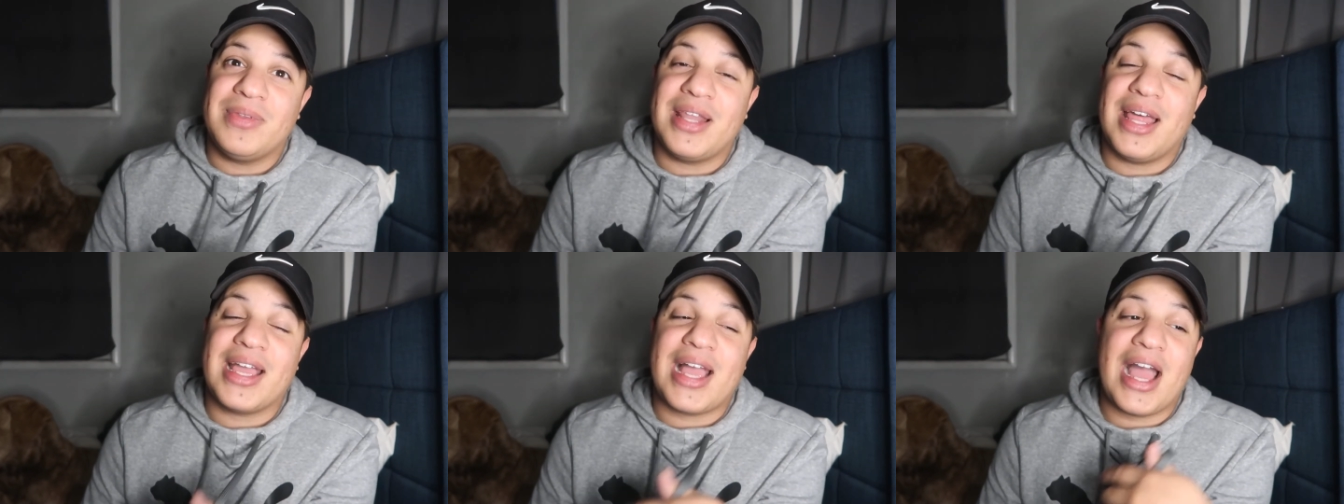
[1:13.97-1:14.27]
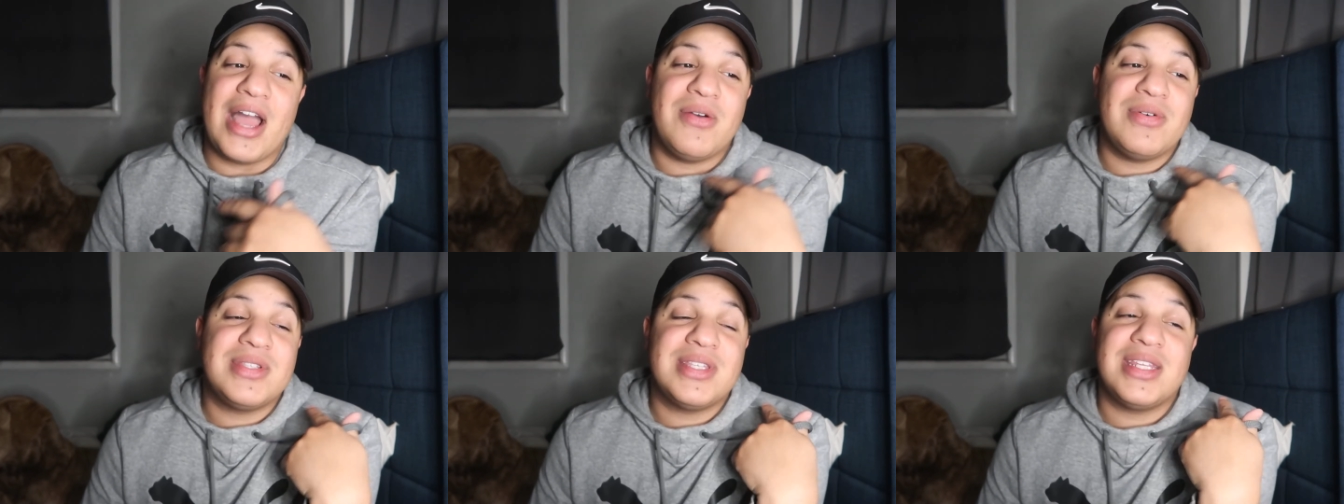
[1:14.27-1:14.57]
Like
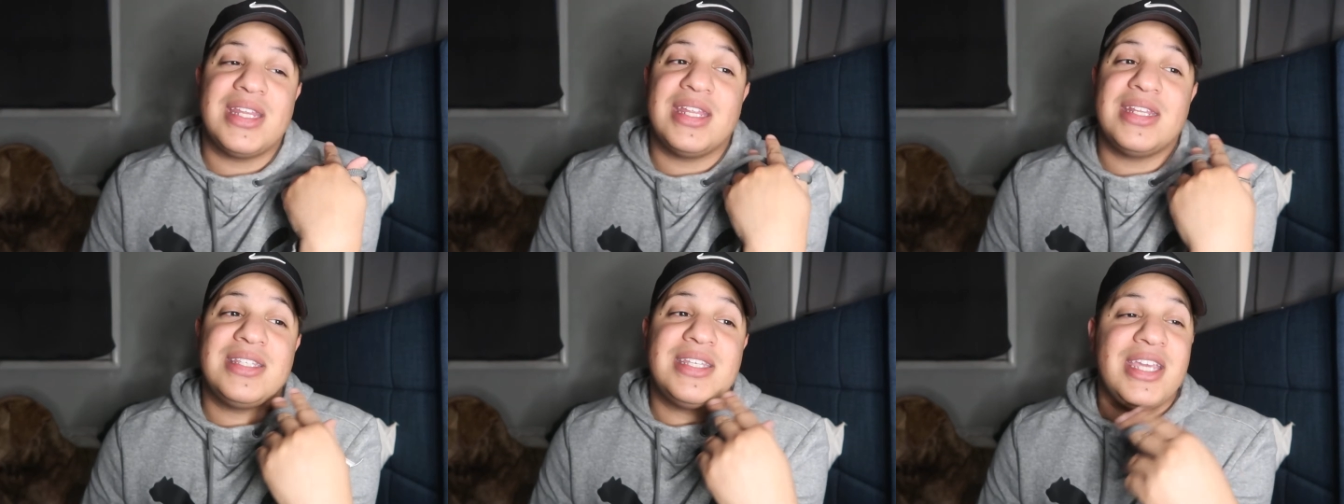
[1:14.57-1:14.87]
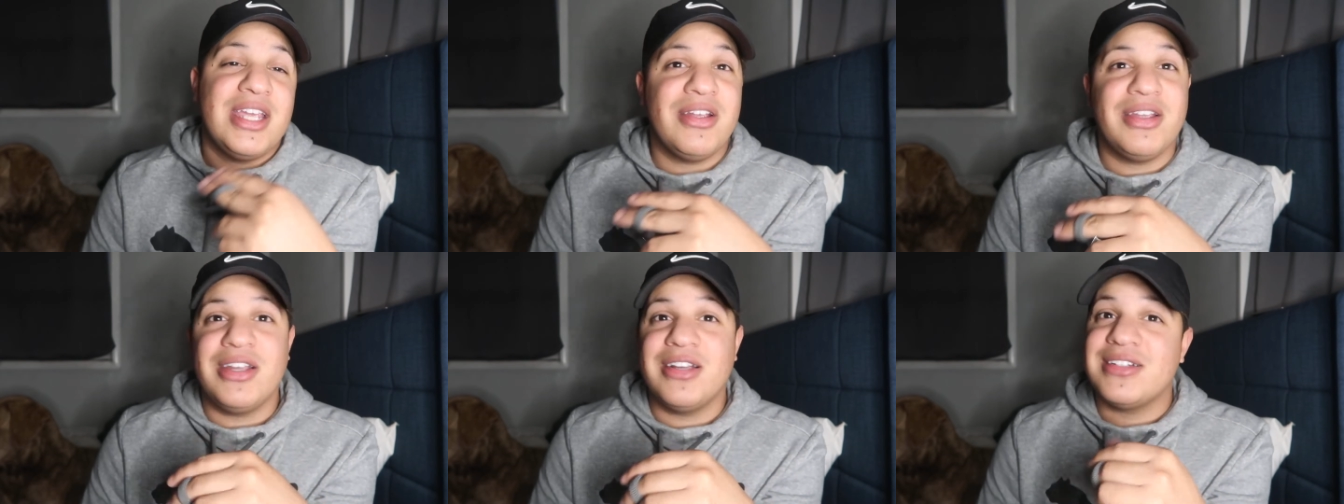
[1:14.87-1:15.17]
I was an
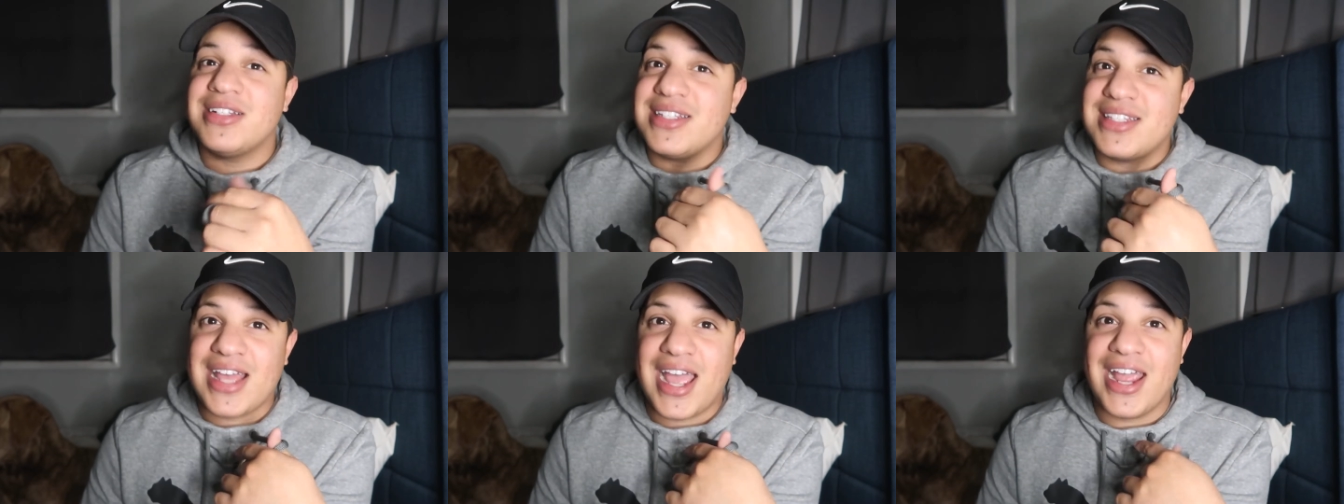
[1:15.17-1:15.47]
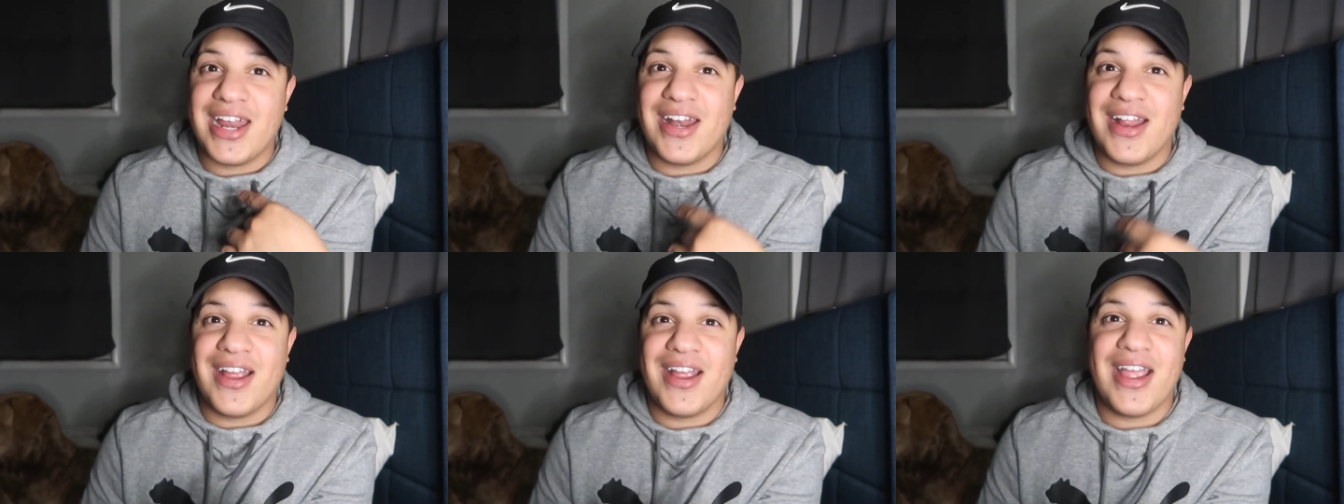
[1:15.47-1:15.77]
interior
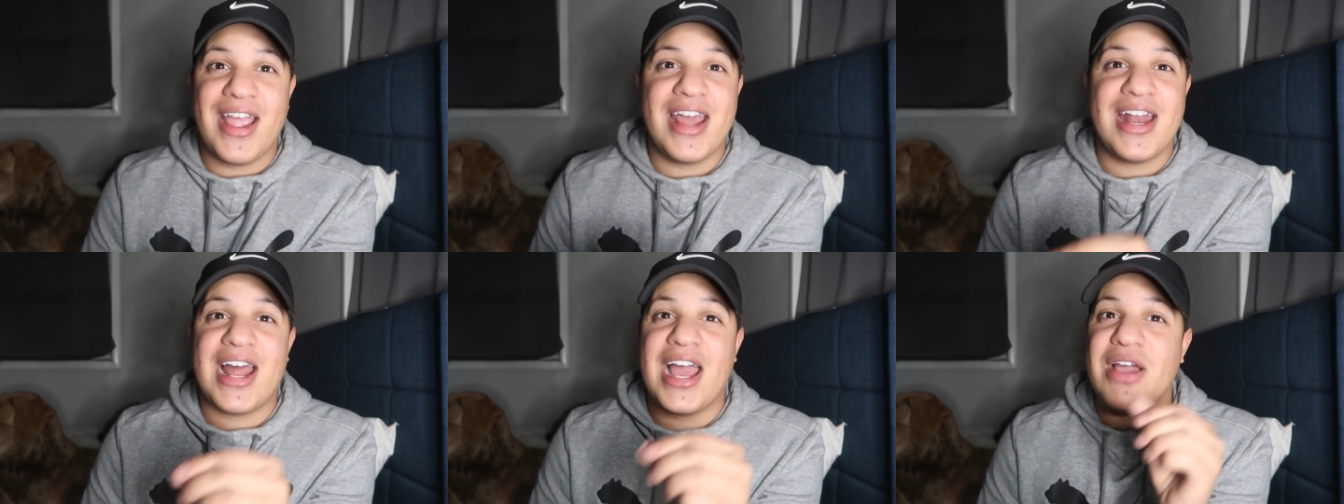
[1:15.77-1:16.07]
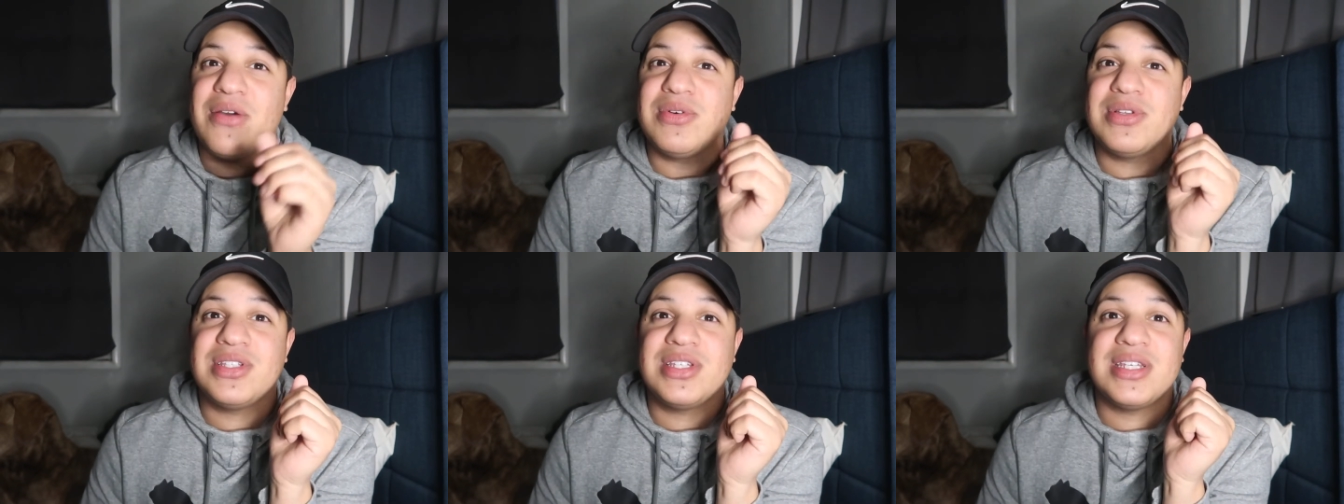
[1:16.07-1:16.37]
designer and
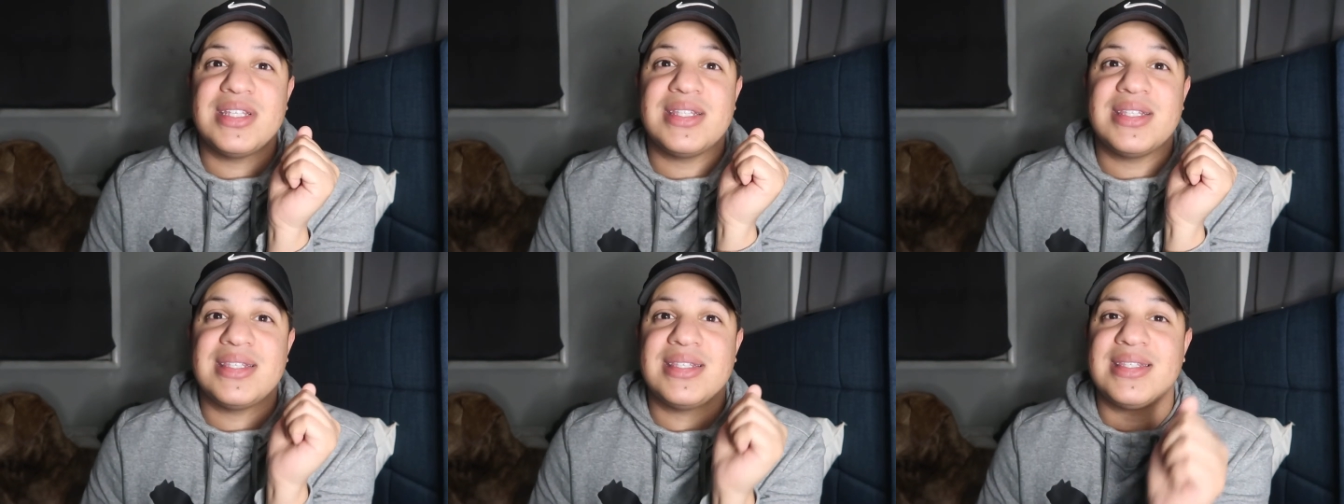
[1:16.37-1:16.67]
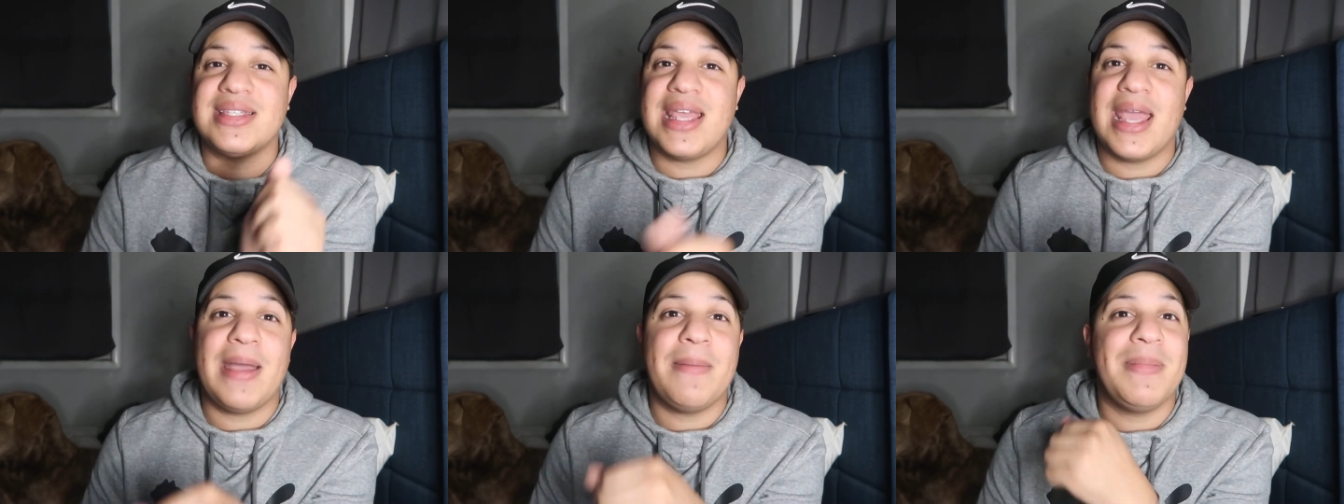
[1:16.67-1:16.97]
I was just
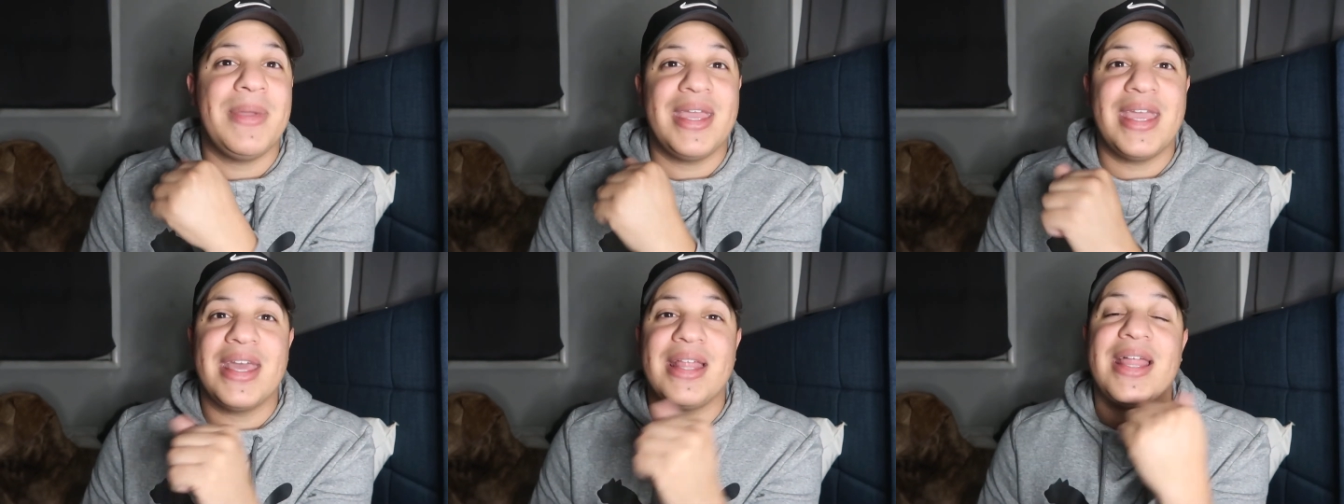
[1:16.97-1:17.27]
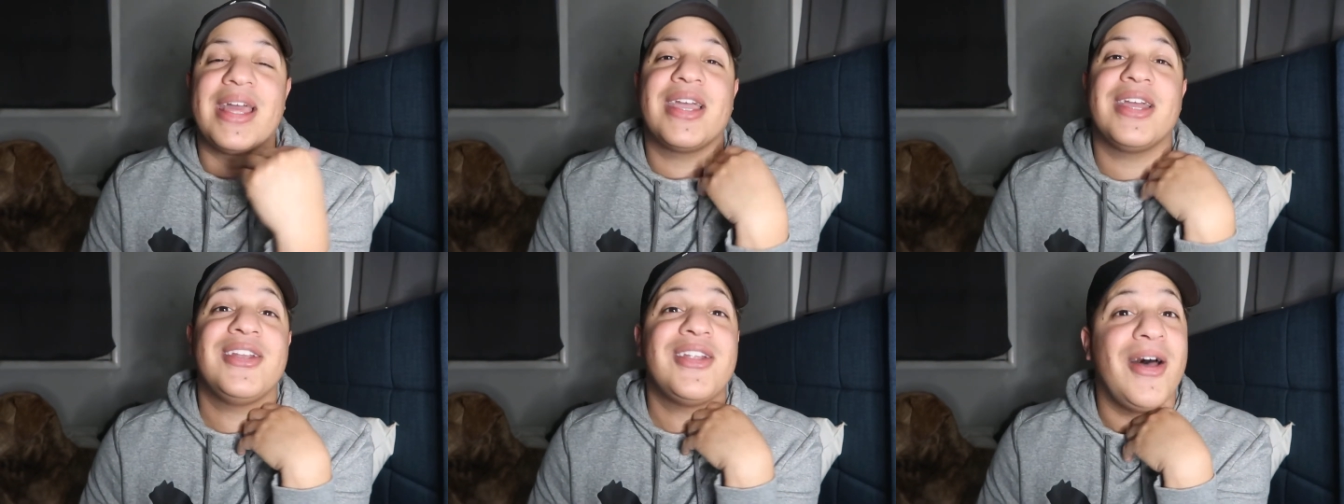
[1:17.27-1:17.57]
stamping it
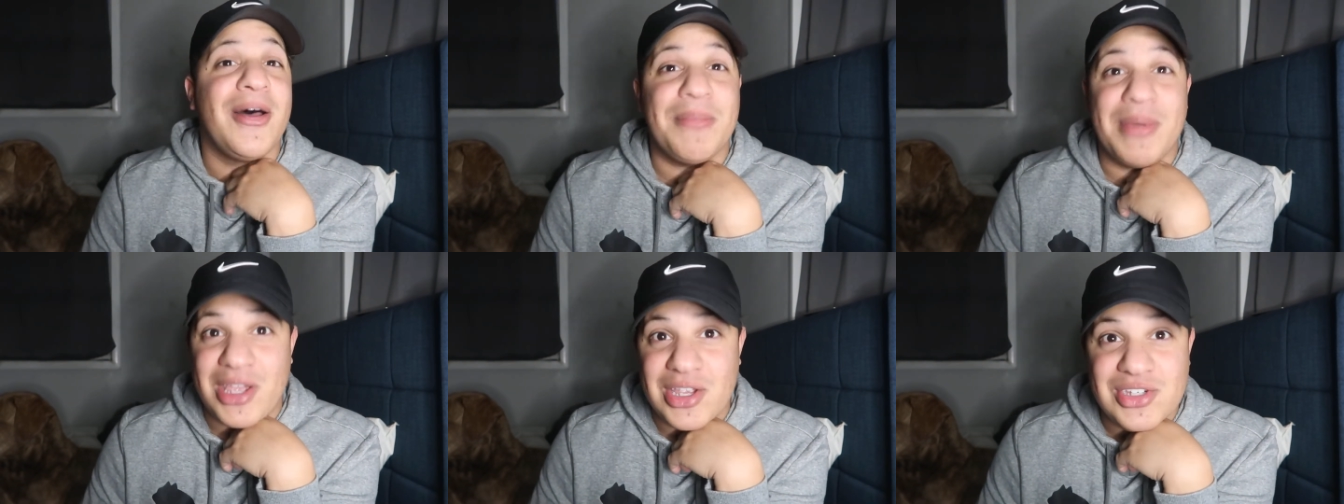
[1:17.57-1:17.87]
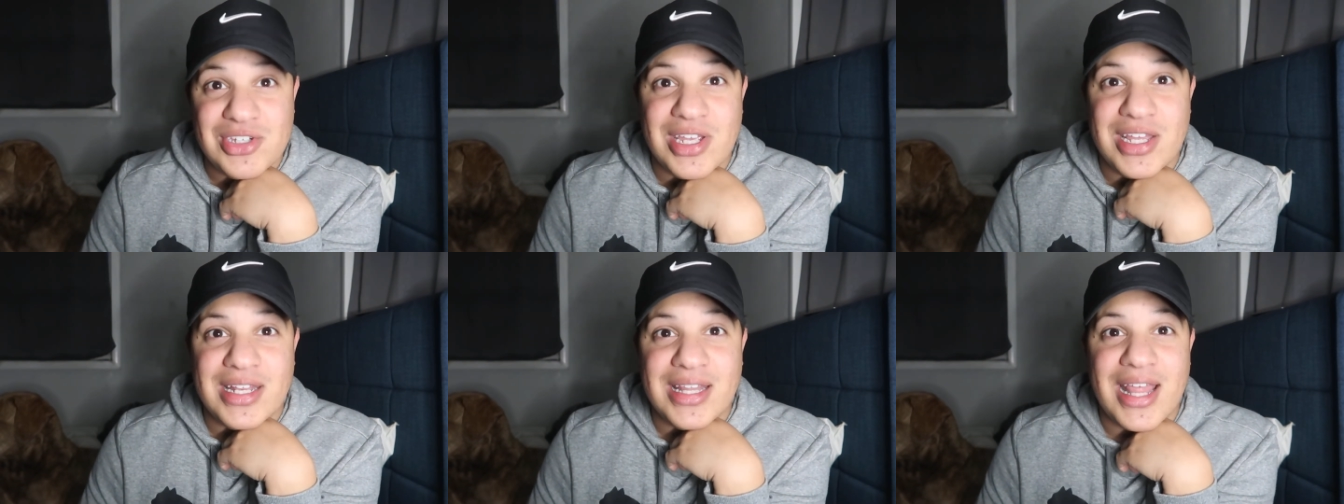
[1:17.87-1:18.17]
like a
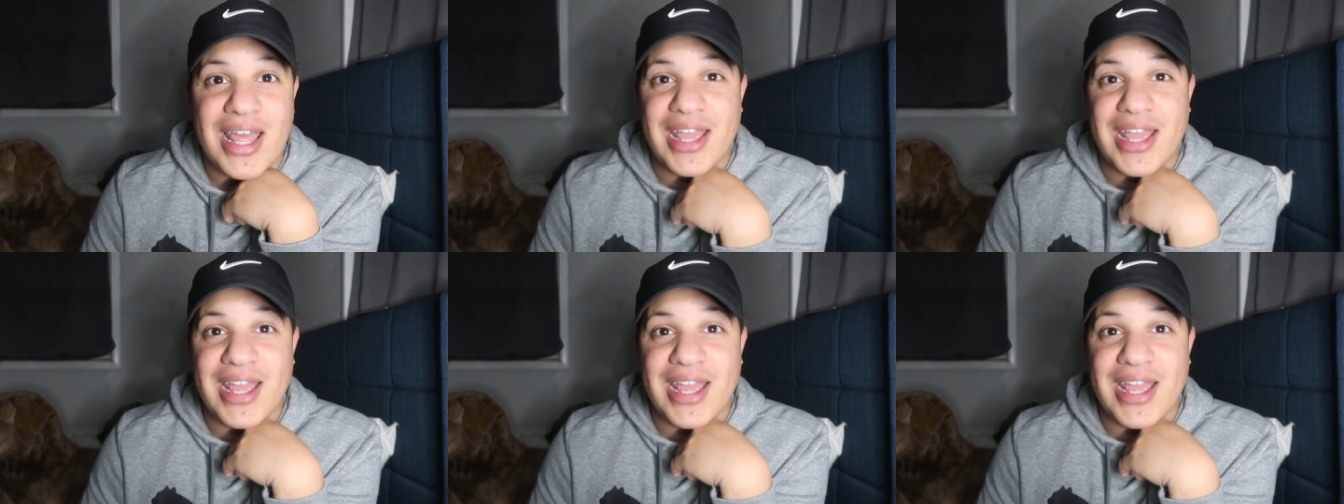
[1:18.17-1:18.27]
Dalmatian.